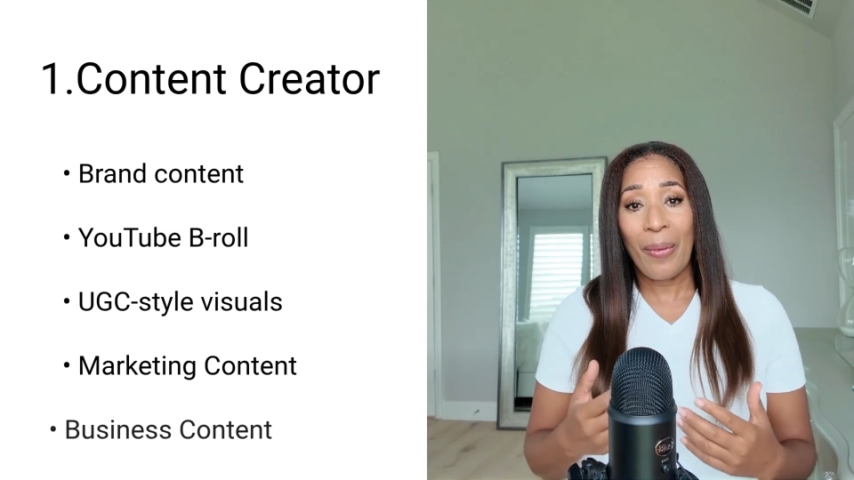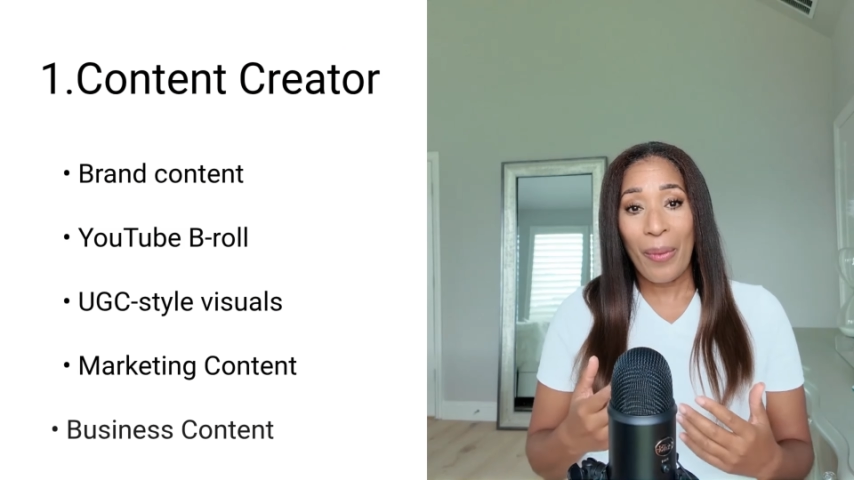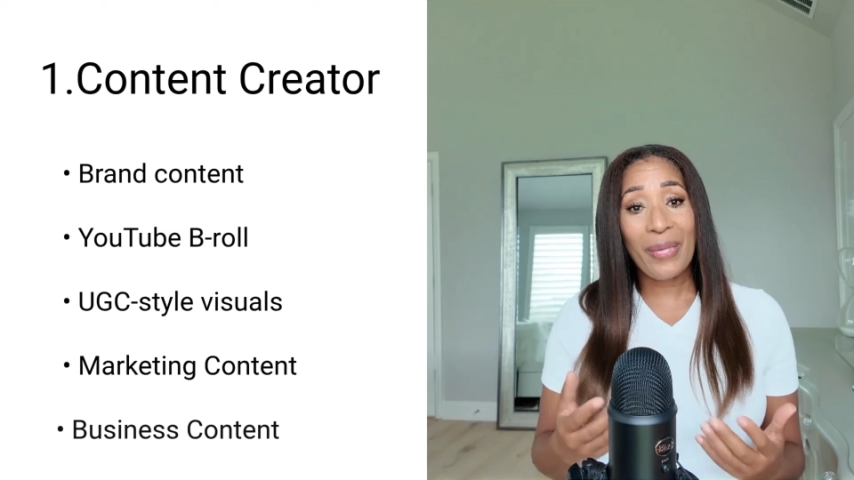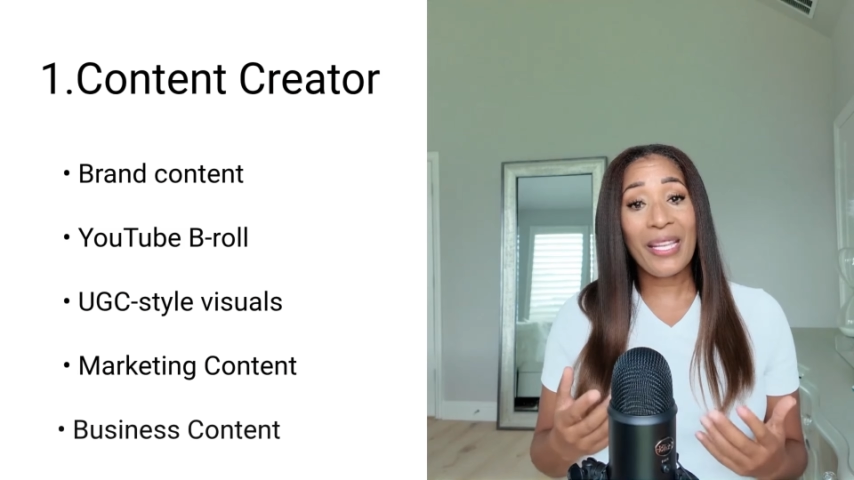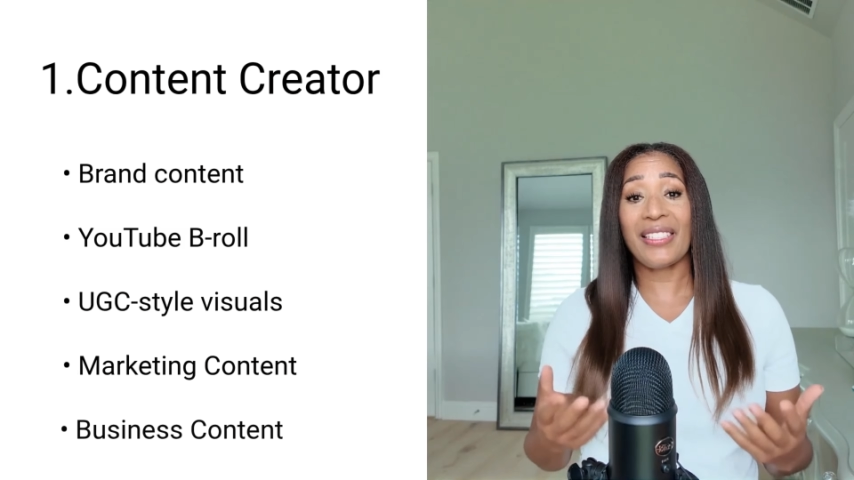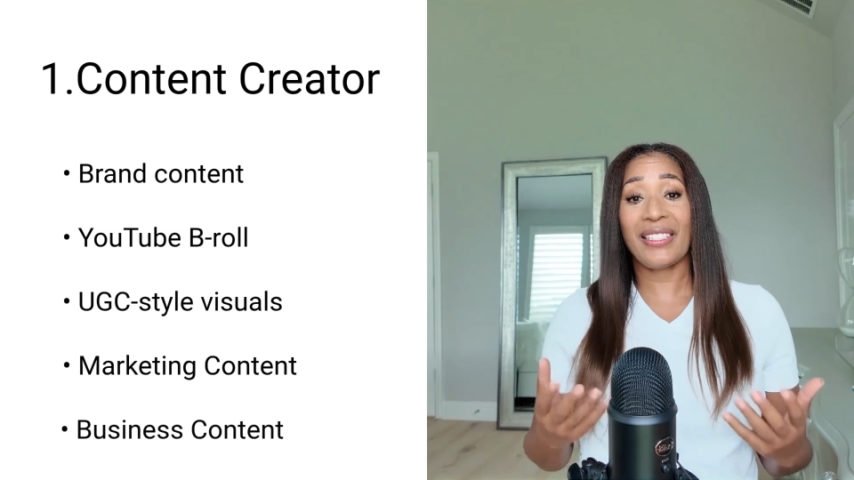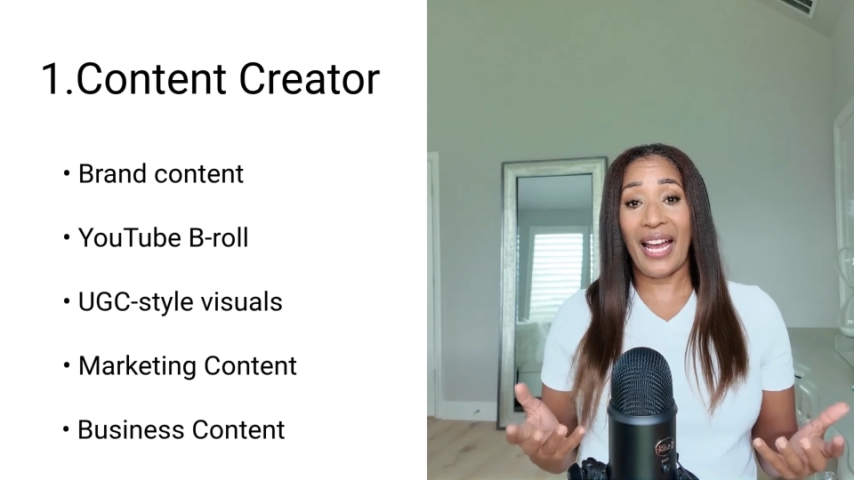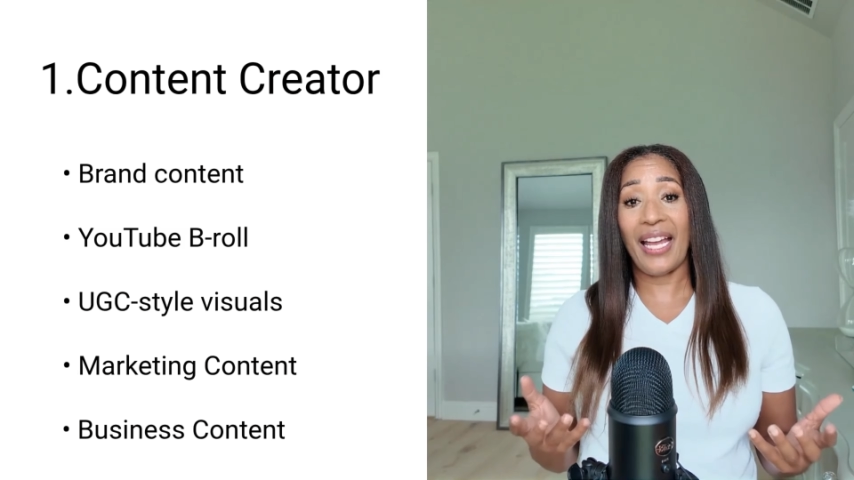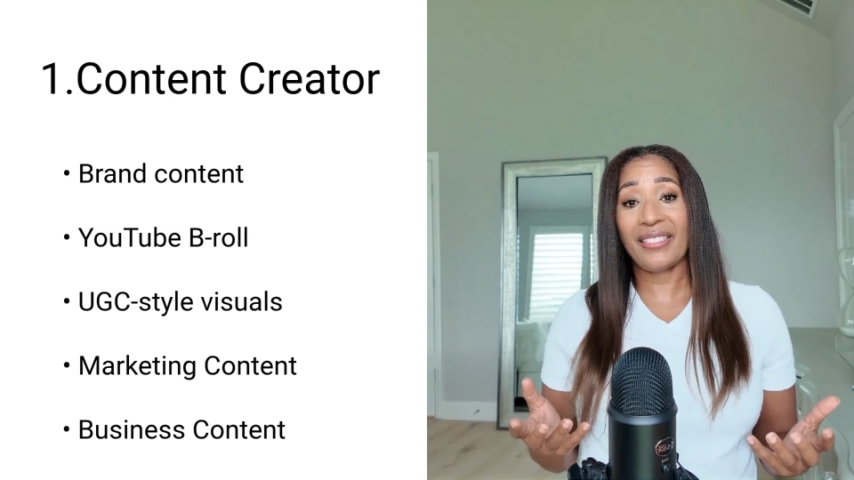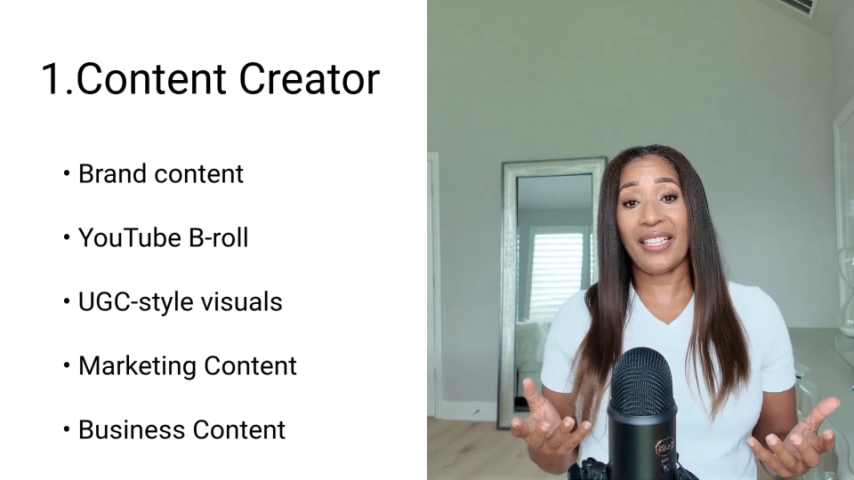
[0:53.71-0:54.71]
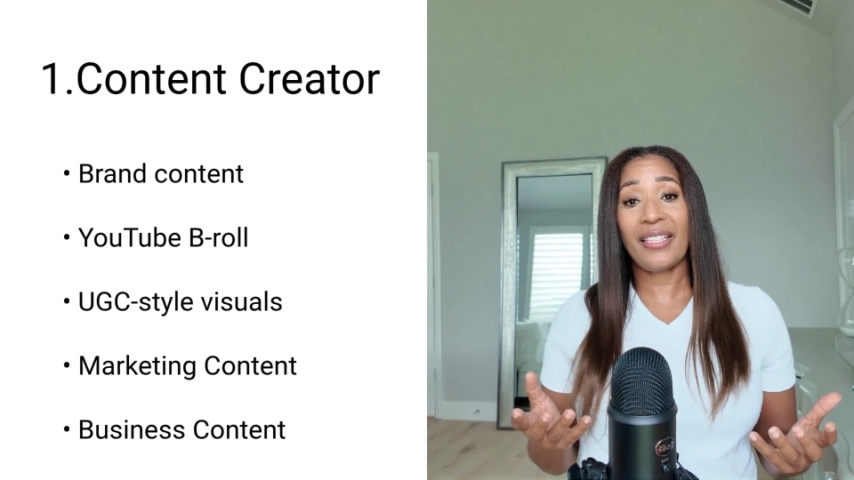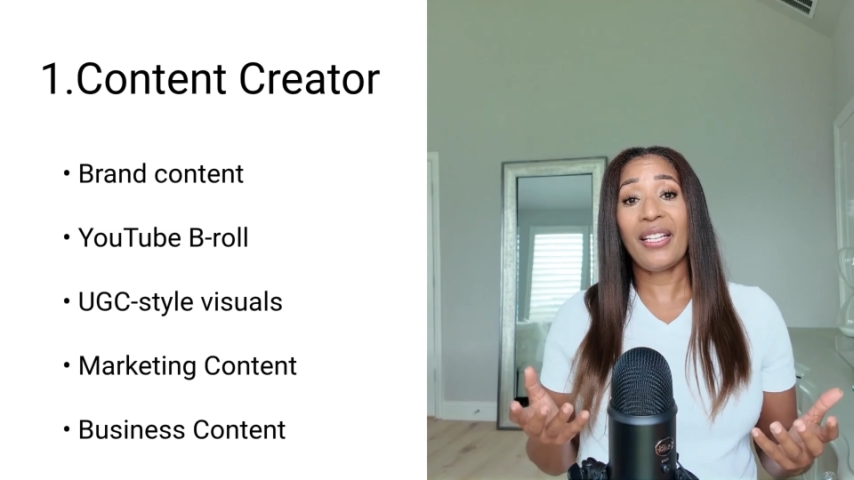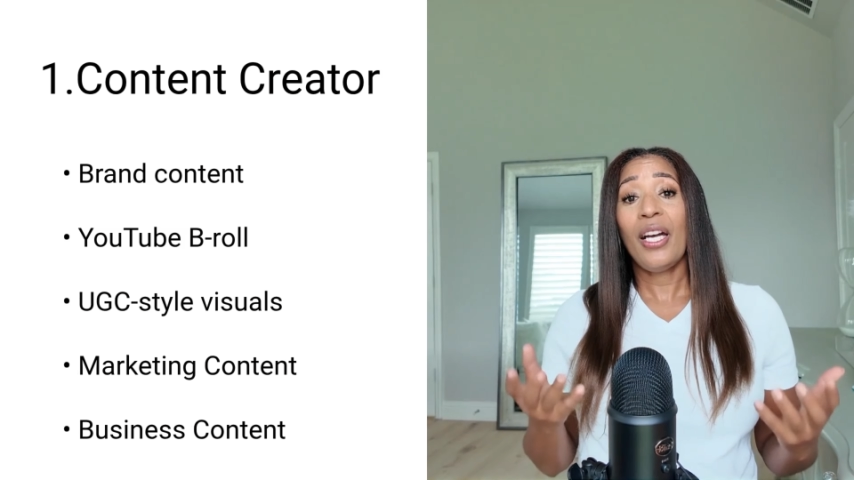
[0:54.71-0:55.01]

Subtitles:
business content.